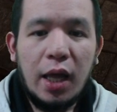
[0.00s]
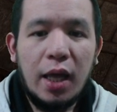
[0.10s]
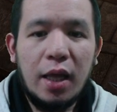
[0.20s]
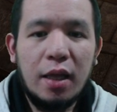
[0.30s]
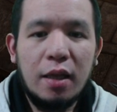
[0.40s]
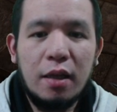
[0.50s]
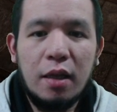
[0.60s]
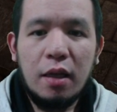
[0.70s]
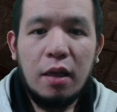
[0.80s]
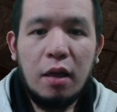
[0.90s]
And
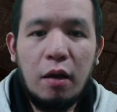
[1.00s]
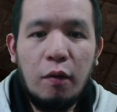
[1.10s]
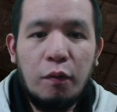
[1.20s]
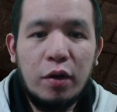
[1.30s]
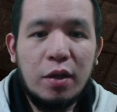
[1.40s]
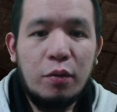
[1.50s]
for the